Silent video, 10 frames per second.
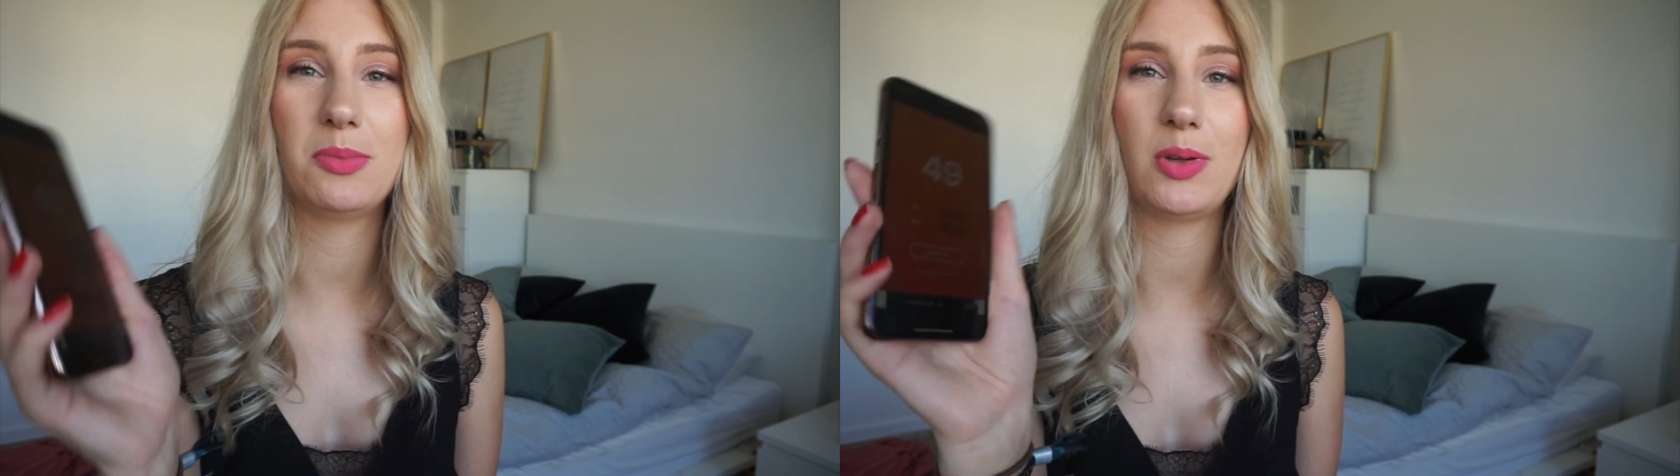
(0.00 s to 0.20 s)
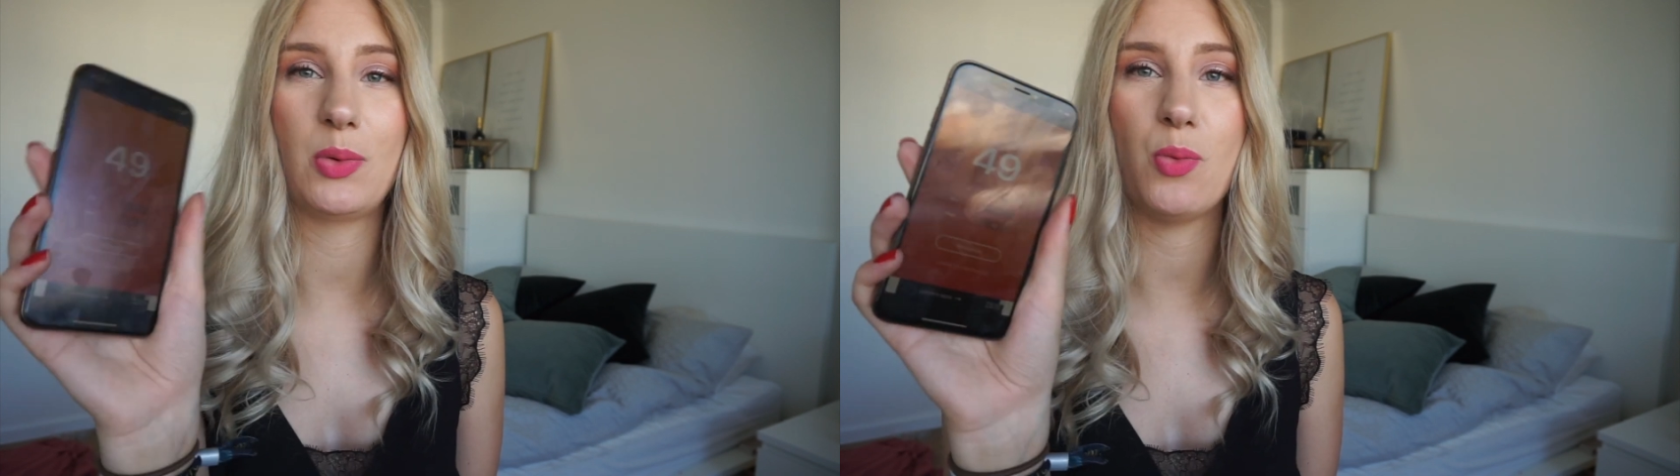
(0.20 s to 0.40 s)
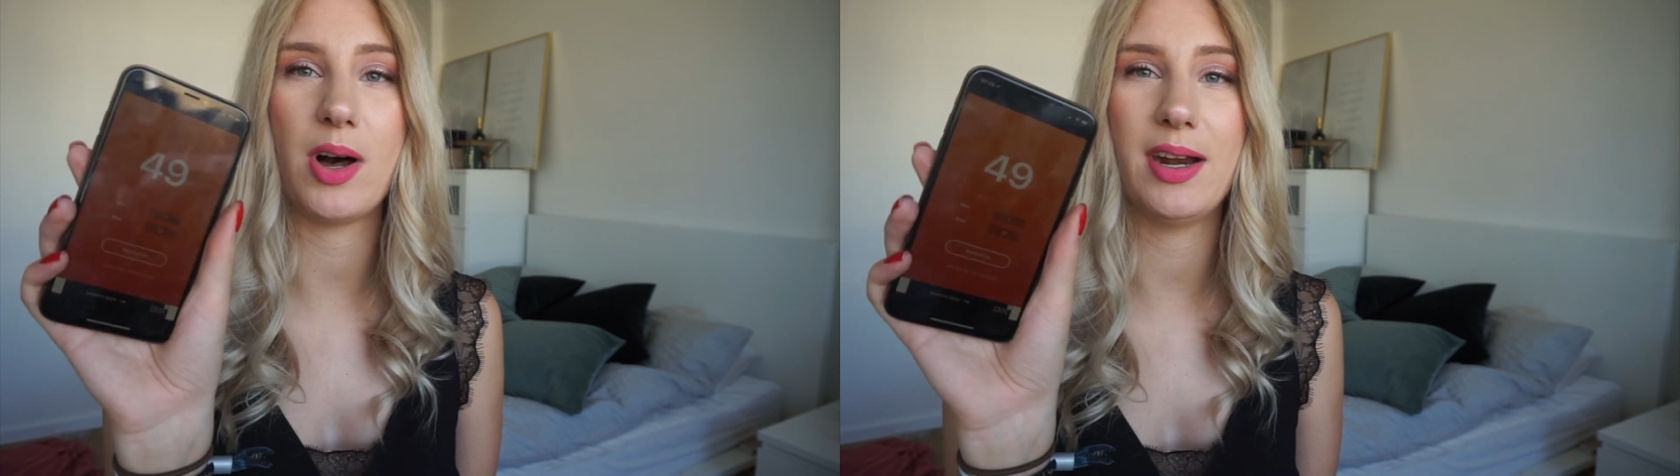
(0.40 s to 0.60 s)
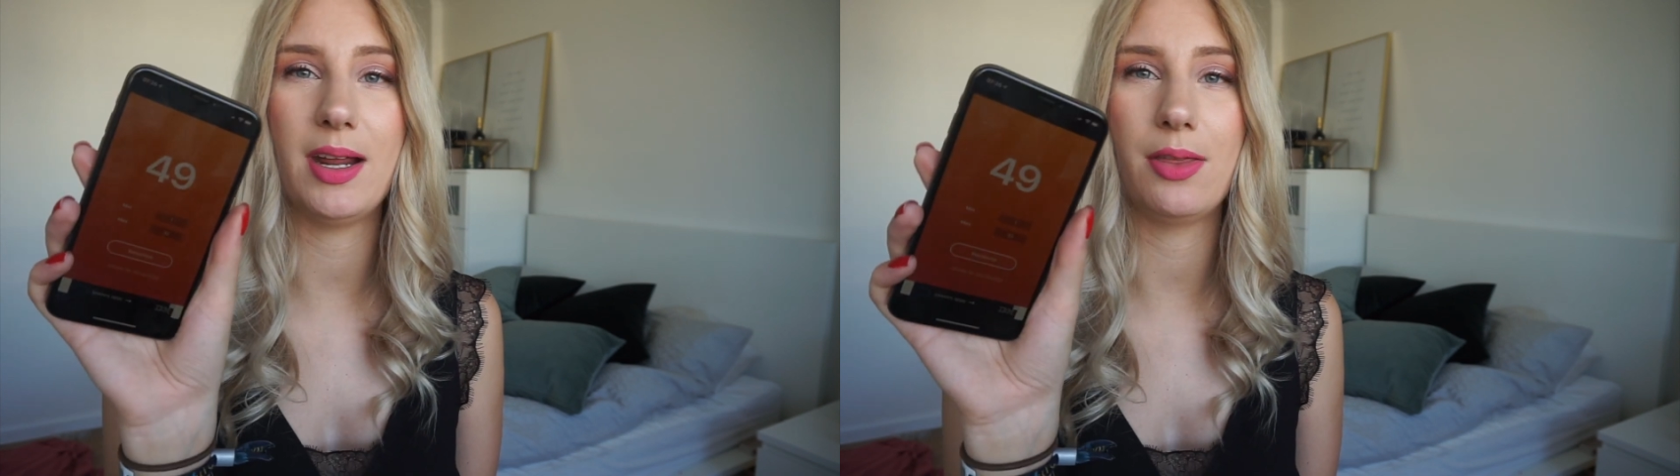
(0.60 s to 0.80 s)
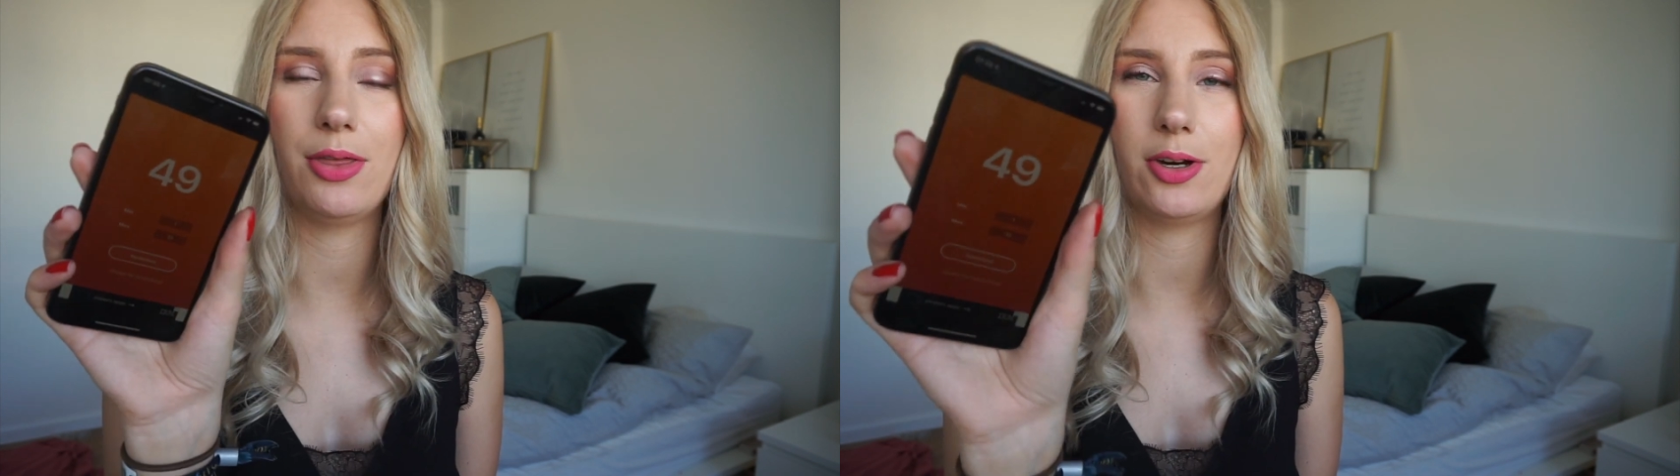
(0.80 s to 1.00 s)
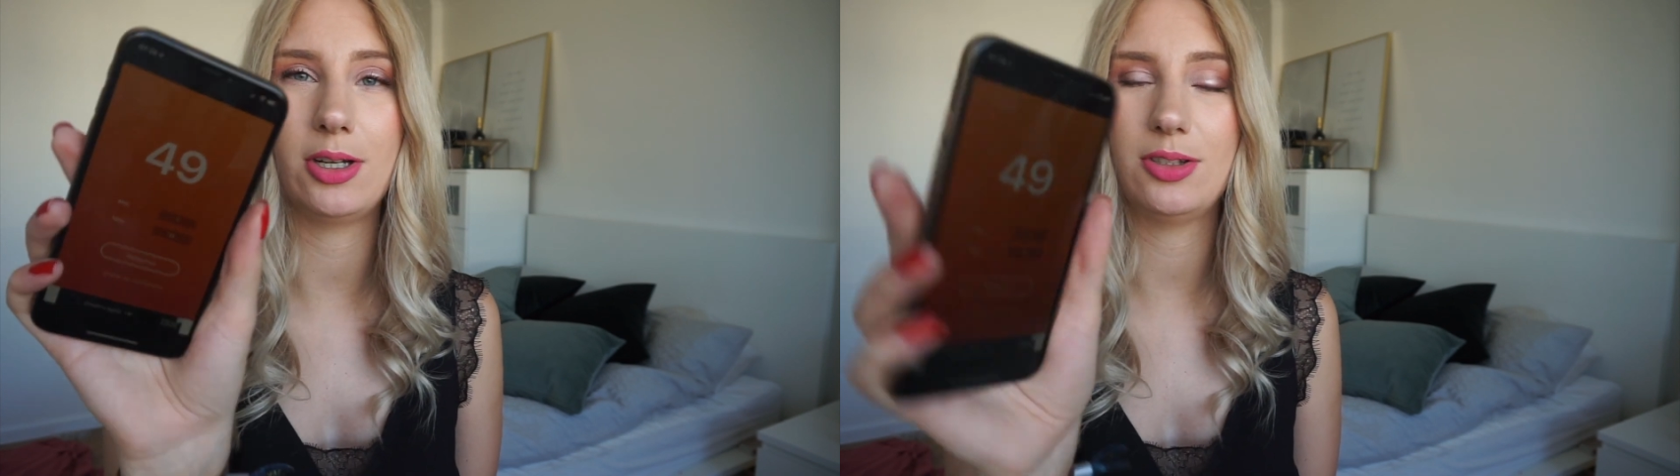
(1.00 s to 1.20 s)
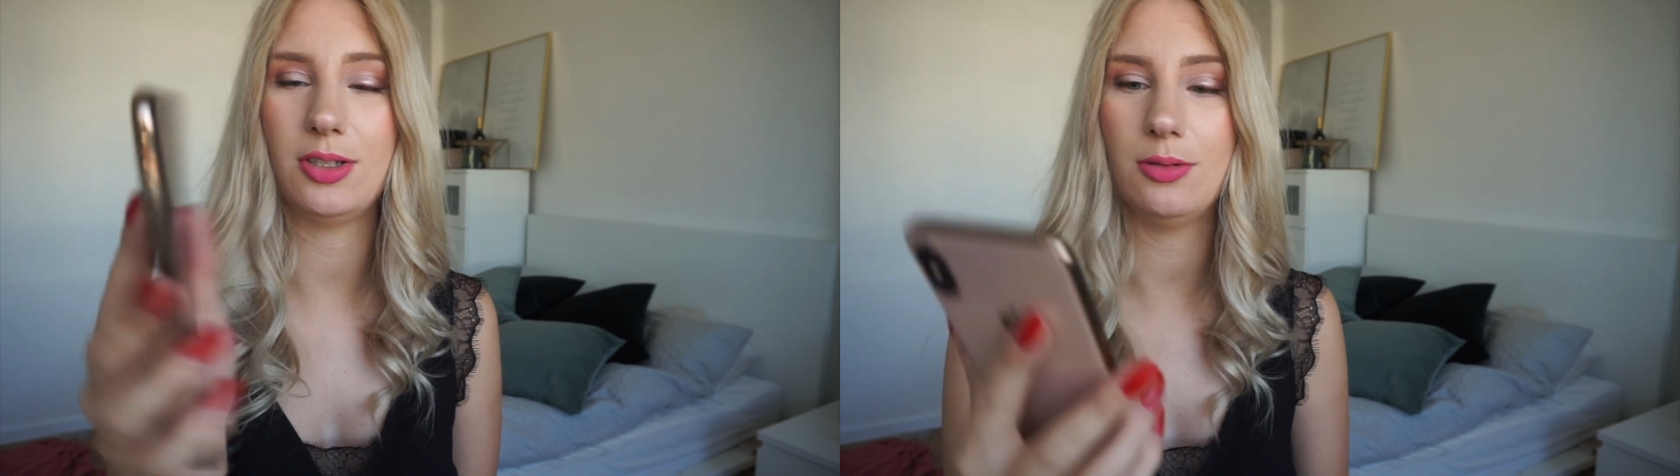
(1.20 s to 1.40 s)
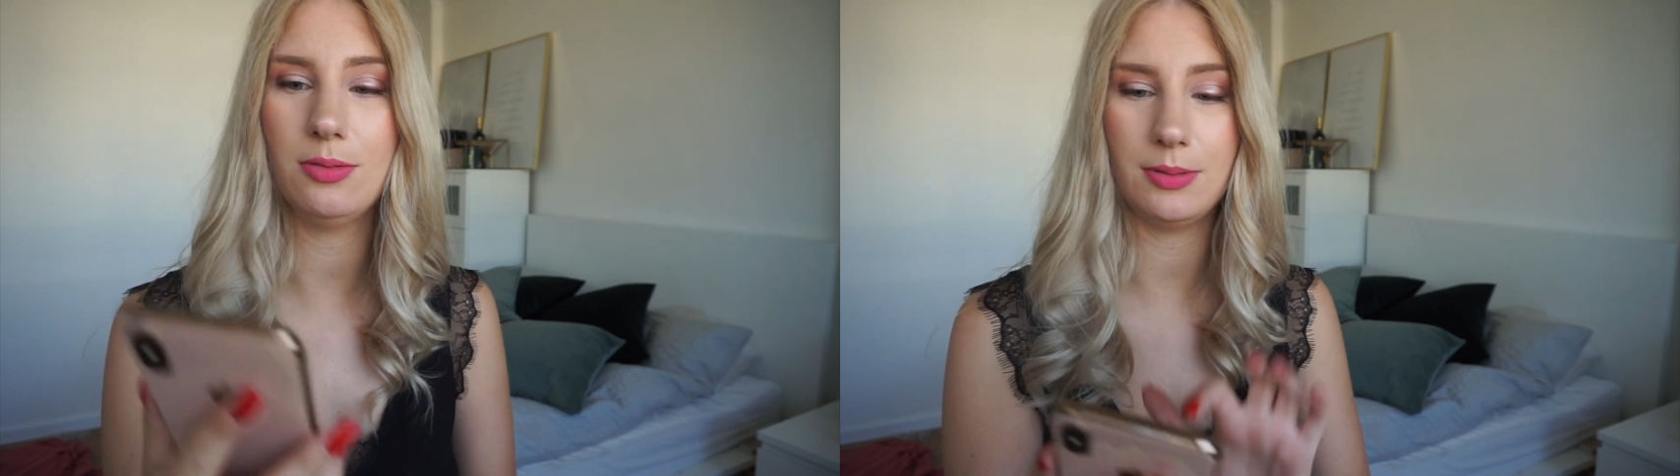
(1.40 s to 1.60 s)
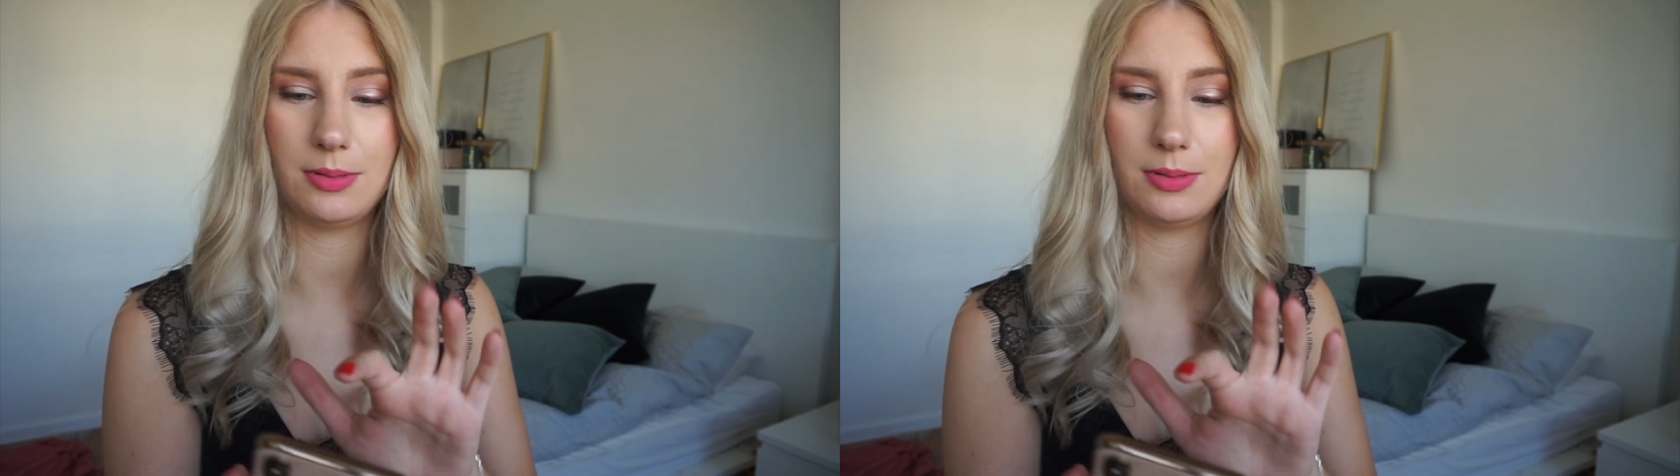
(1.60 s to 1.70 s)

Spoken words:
between 1 and 32.